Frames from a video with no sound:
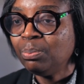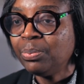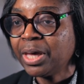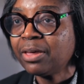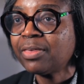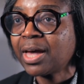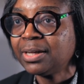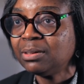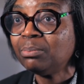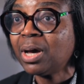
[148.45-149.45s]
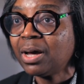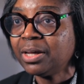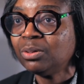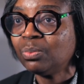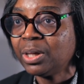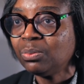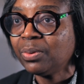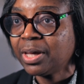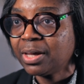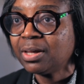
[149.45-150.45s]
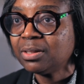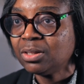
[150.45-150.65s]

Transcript: bear that in mind when we're